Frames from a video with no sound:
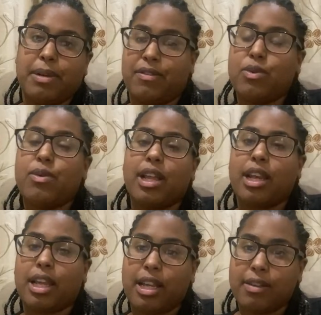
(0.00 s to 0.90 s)
if you want to
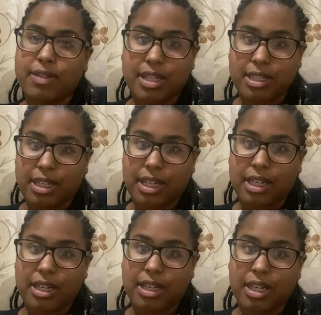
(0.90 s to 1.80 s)
leave
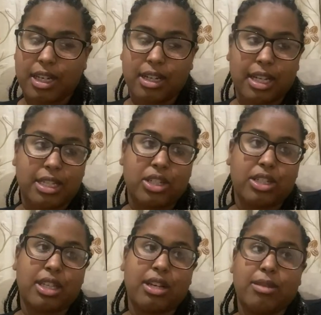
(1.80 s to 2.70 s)
Tanzania and let's
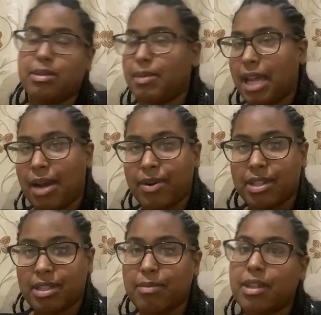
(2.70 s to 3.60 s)
just say come to Malawi or
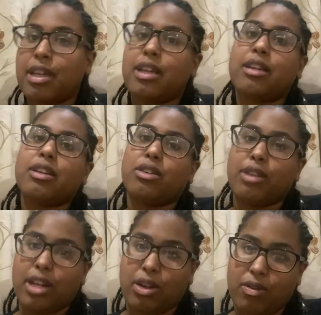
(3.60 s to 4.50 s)
something, you
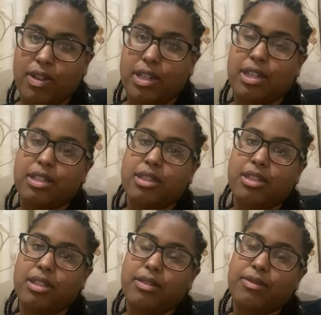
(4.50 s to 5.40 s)
need a COVID test.